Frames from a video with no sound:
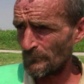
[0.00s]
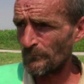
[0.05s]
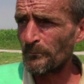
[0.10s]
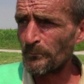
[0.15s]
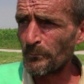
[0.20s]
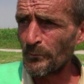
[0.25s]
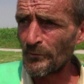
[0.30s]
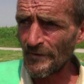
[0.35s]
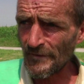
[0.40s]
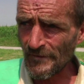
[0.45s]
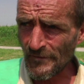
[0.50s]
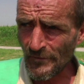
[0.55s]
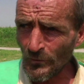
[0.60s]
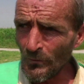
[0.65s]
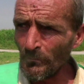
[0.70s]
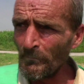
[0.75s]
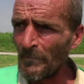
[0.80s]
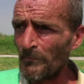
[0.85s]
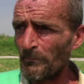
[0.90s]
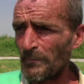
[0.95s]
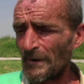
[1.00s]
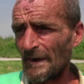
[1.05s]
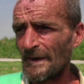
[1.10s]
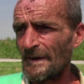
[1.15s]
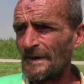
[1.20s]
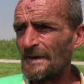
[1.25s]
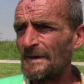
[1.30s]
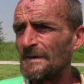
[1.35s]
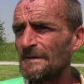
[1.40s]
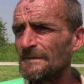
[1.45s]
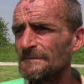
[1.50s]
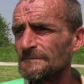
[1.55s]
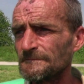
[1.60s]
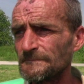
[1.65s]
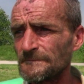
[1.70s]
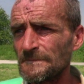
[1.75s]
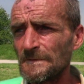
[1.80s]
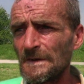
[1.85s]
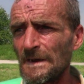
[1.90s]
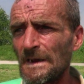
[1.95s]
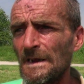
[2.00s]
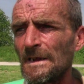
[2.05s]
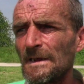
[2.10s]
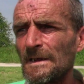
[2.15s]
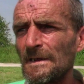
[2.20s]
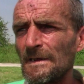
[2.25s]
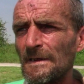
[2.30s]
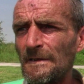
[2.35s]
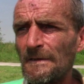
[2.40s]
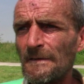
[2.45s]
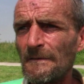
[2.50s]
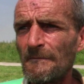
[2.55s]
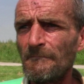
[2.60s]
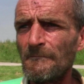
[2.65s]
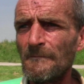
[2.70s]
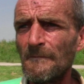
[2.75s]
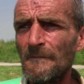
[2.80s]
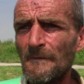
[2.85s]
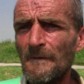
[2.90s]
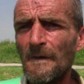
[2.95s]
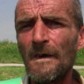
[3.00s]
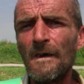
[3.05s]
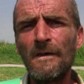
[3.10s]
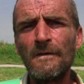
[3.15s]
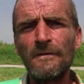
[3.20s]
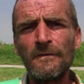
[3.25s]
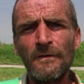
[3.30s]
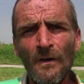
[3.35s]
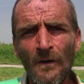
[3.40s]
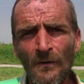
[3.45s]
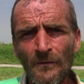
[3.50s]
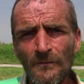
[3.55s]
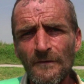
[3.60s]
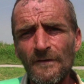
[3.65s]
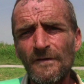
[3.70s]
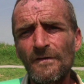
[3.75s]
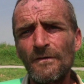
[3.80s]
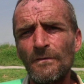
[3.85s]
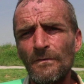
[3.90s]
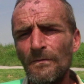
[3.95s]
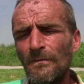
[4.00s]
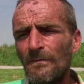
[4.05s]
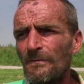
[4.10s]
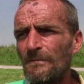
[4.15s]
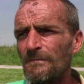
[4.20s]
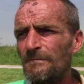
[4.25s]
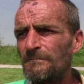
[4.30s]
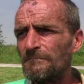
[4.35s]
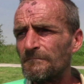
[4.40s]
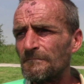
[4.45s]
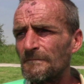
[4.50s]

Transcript: Presumably not to